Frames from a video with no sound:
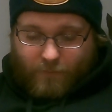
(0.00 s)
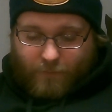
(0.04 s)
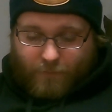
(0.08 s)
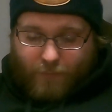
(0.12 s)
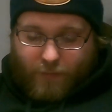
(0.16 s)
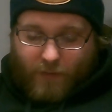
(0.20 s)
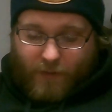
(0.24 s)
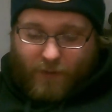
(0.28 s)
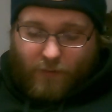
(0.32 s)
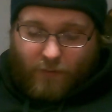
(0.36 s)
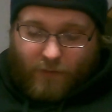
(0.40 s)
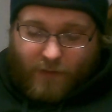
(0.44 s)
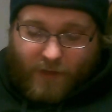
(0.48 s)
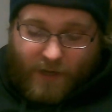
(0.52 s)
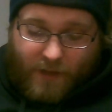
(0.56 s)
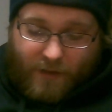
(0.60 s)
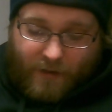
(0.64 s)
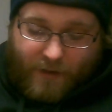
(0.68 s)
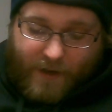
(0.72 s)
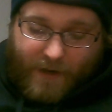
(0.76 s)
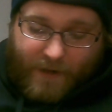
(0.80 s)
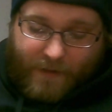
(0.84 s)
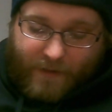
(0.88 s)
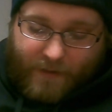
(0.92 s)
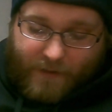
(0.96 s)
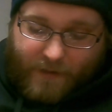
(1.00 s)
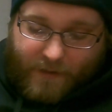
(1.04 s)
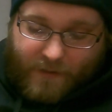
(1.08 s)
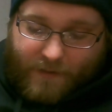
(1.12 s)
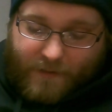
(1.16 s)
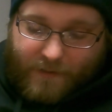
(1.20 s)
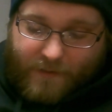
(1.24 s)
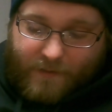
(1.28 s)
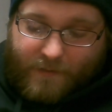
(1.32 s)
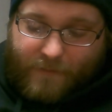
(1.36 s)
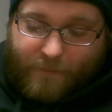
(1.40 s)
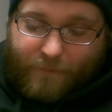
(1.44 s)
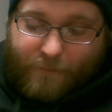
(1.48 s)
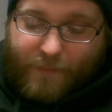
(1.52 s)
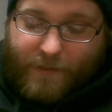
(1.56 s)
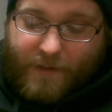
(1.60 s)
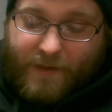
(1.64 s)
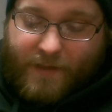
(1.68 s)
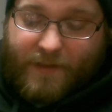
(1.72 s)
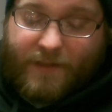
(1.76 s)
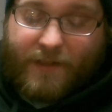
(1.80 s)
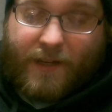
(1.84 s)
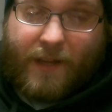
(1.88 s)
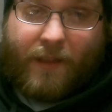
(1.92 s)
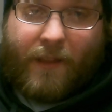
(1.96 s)
pretty cool color, I think, but
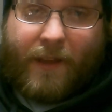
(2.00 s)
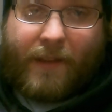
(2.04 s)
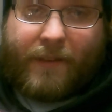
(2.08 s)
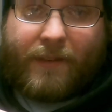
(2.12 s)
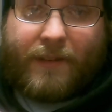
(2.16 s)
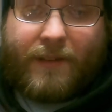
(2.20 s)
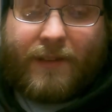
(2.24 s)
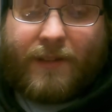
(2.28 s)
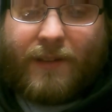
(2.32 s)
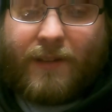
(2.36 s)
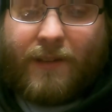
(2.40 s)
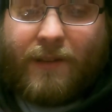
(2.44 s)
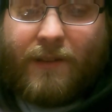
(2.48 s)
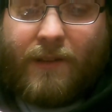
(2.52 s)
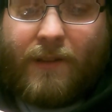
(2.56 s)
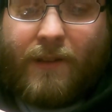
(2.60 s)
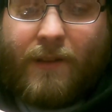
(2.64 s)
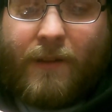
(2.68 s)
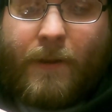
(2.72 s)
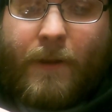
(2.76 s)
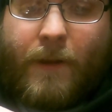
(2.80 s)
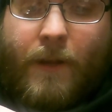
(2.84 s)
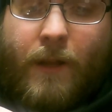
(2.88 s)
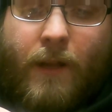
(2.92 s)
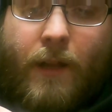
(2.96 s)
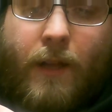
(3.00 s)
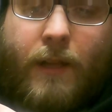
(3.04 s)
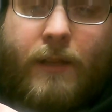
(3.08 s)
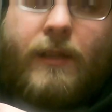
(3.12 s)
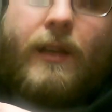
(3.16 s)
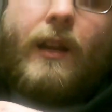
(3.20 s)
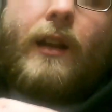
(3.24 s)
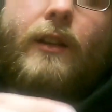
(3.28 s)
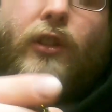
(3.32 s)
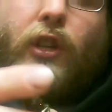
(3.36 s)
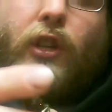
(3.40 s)
it's got like this. It's not a